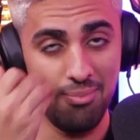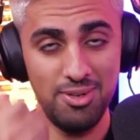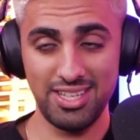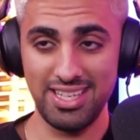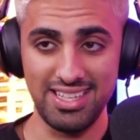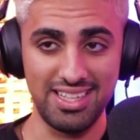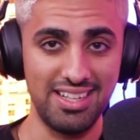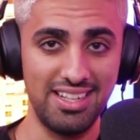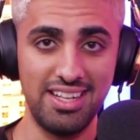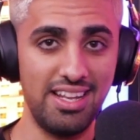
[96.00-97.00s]
I'm looking.
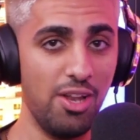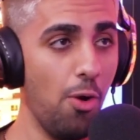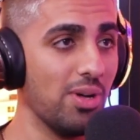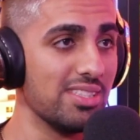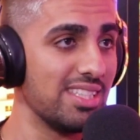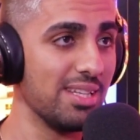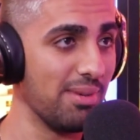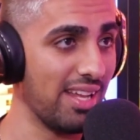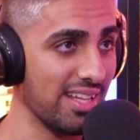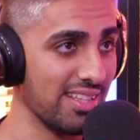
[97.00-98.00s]
No one's seen
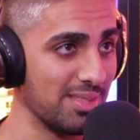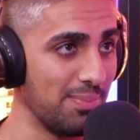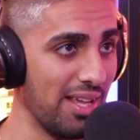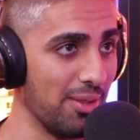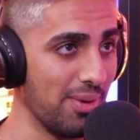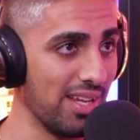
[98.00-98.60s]
me like this, by the